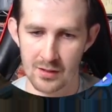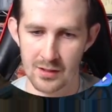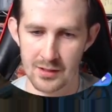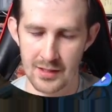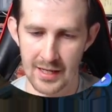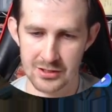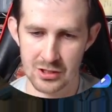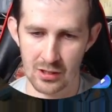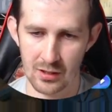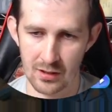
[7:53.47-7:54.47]
Next
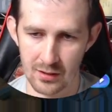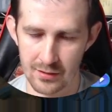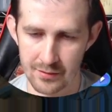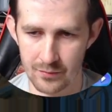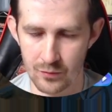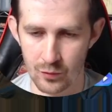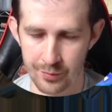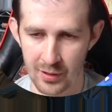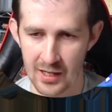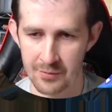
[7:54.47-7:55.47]
turn, we'll
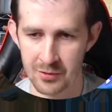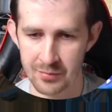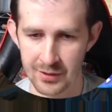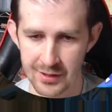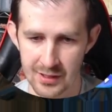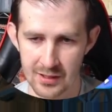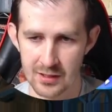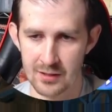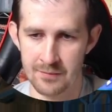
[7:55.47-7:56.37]
probably...